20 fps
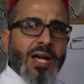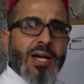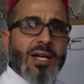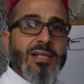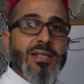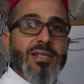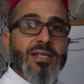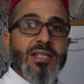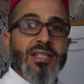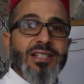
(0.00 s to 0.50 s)

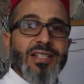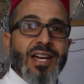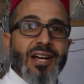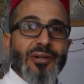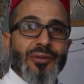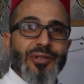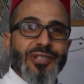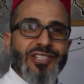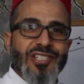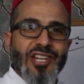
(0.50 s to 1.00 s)
See, now
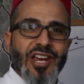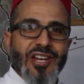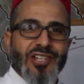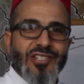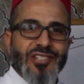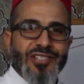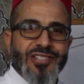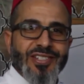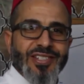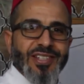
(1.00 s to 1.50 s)
it
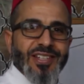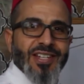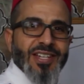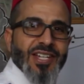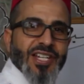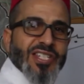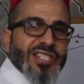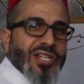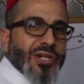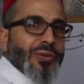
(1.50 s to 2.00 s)
changes.
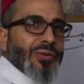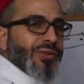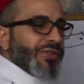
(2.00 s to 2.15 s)
So